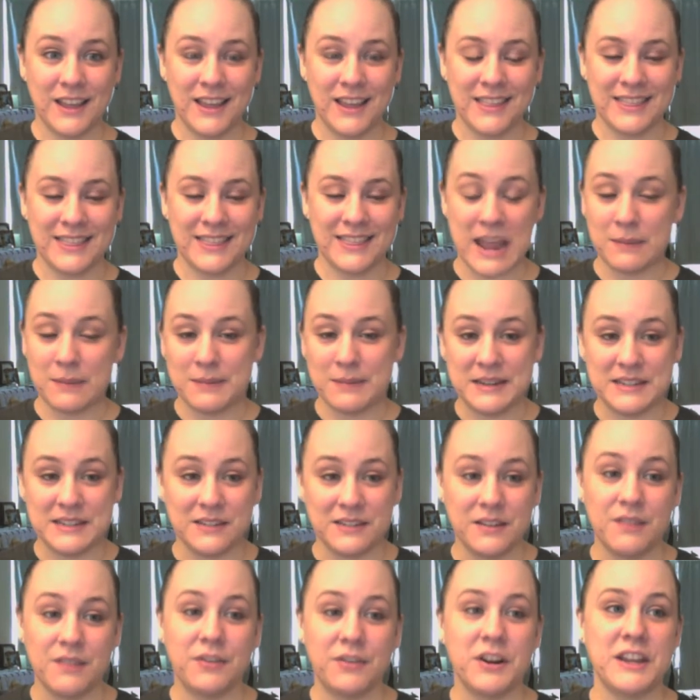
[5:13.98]
They had been
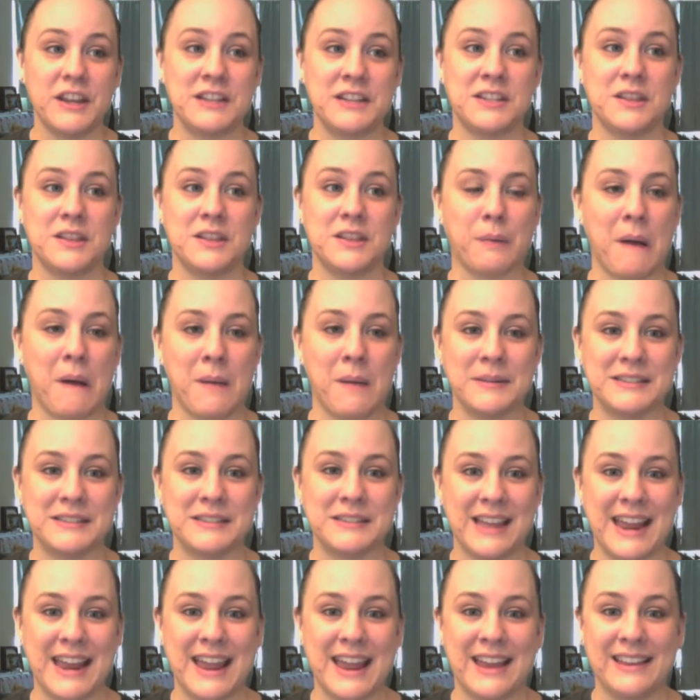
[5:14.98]
delivered into the
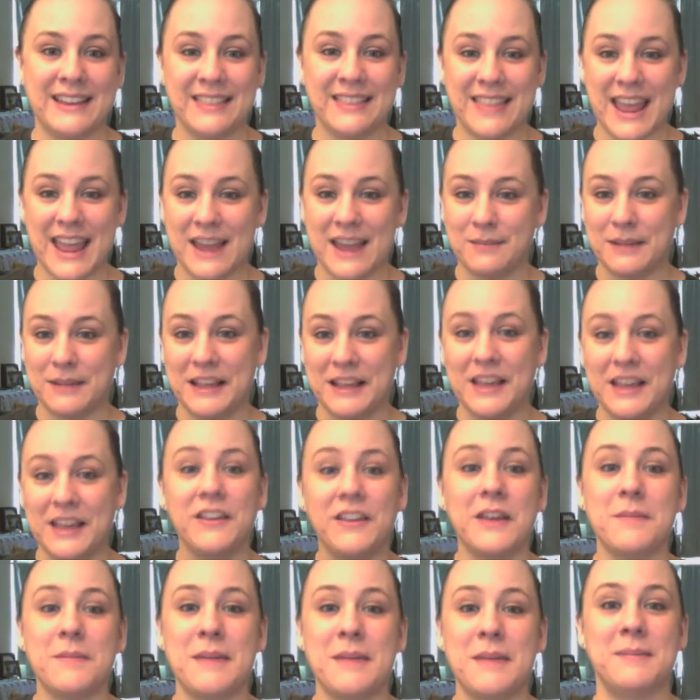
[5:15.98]
promised land. They had been
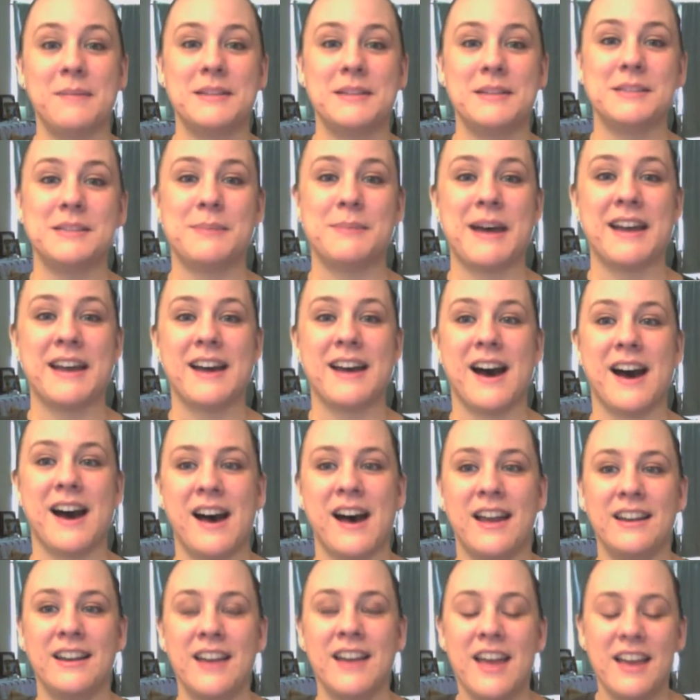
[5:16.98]
given commandments by
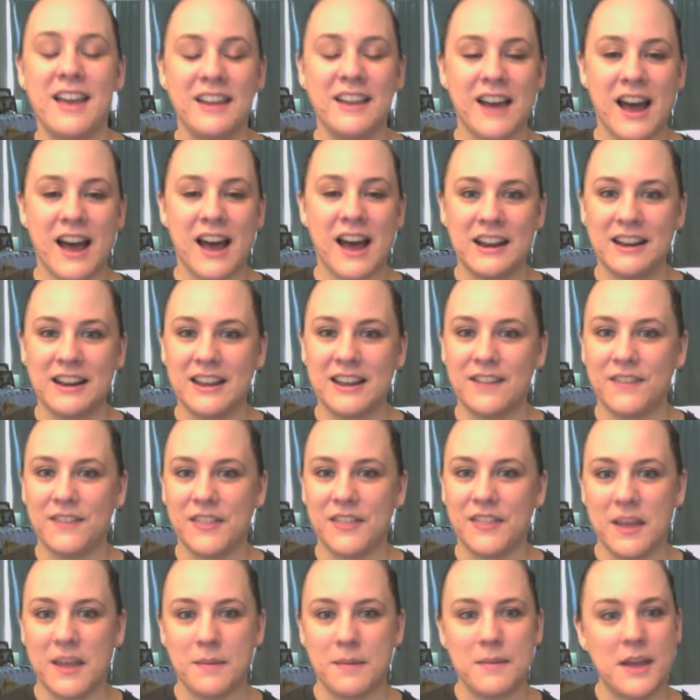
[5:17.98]
God. God had
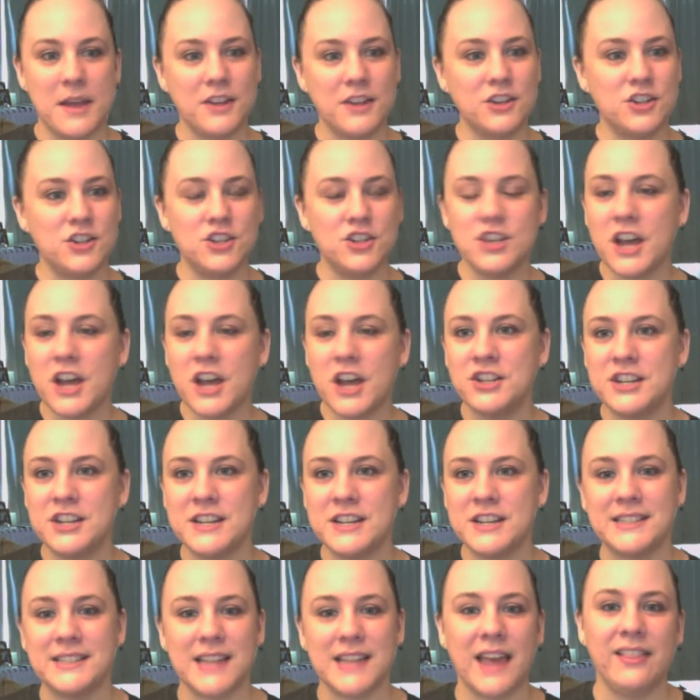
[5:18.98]
given them
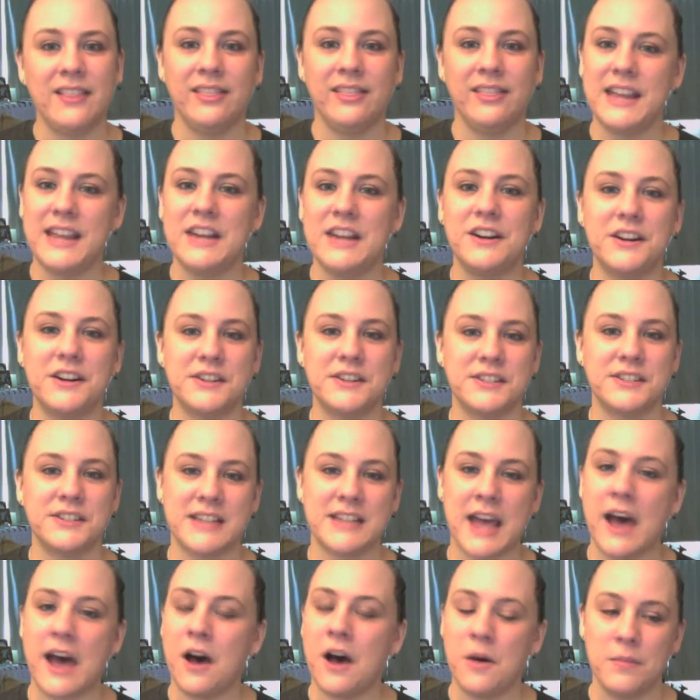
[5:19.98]
judges and leaders
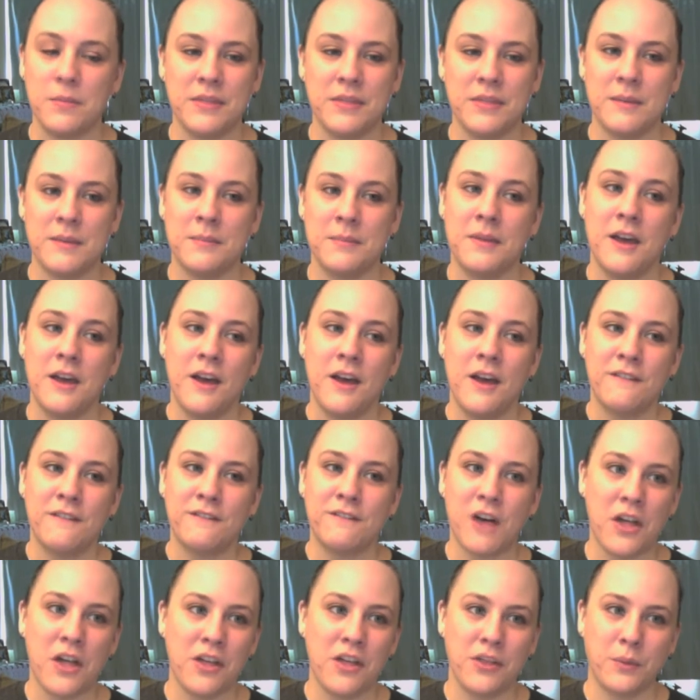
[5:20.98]
to help them
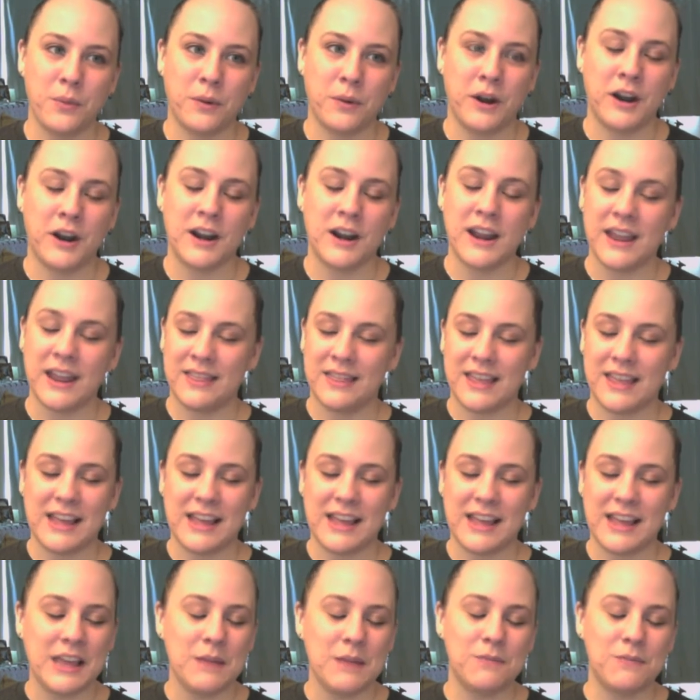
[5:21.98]
follow the word, and they
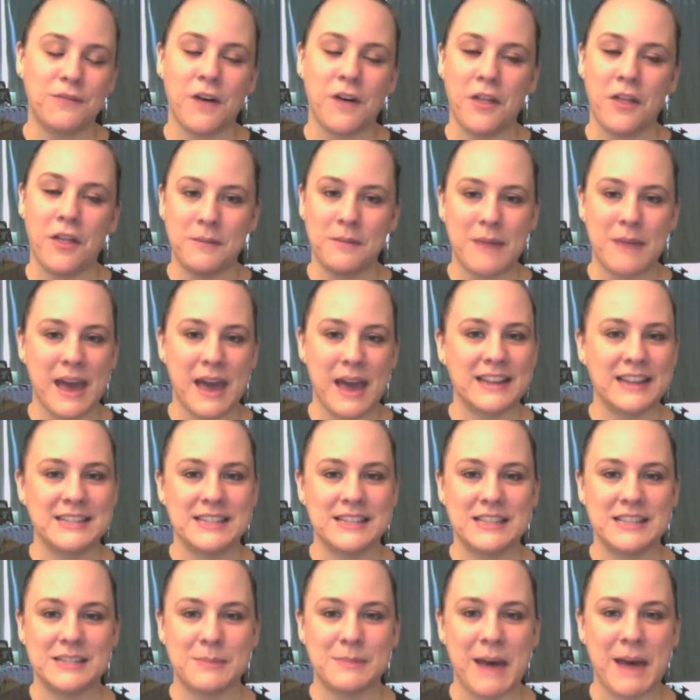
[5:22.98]
keep falling back into
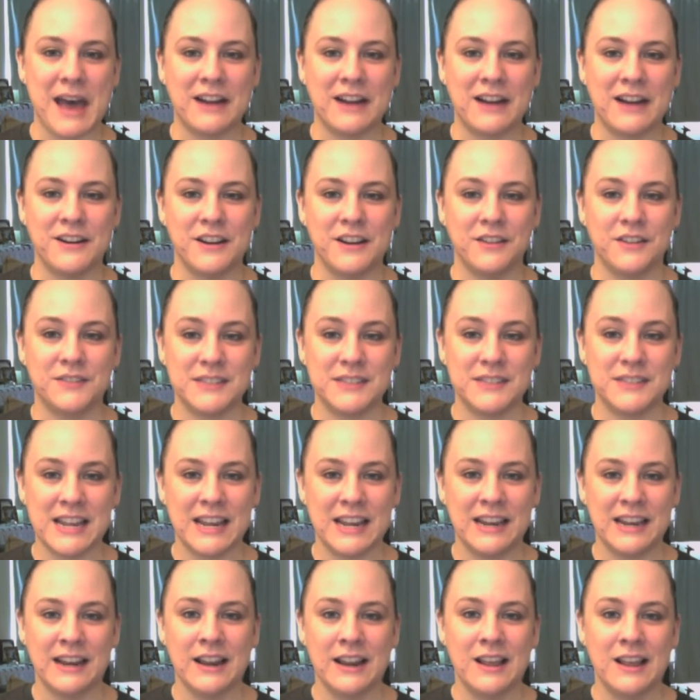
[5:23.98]
this pattern of
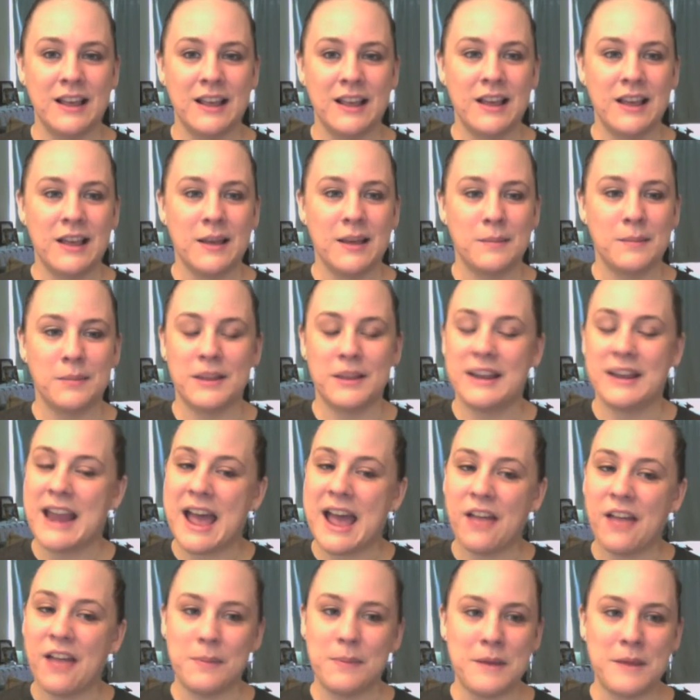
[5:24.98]
sin. But
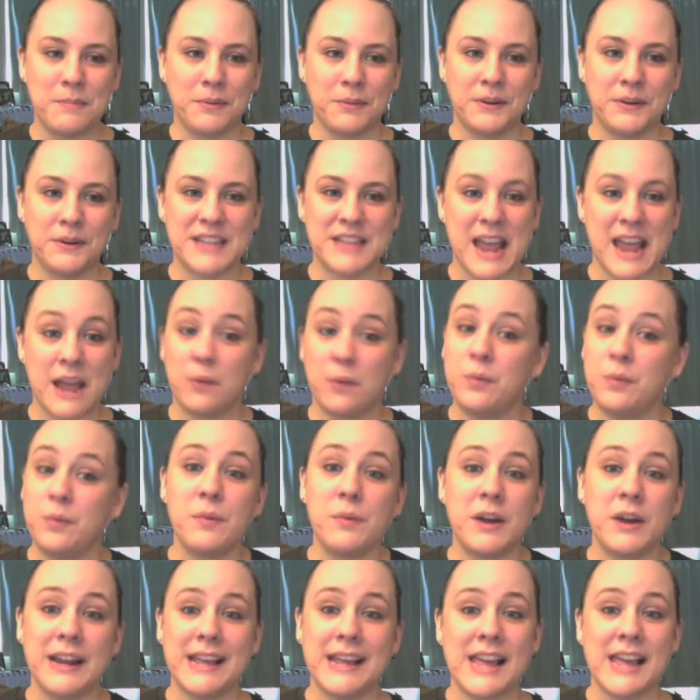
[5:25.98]
now the people are saying, we
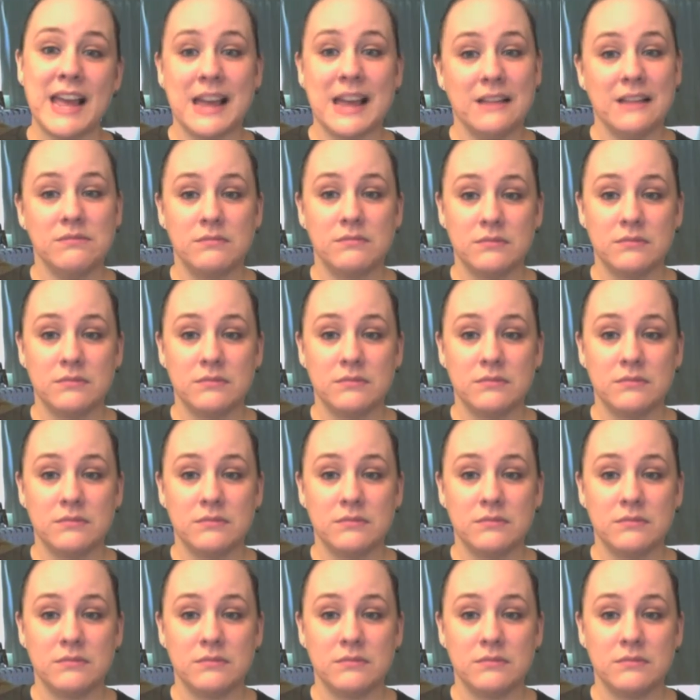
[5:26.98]
want a king.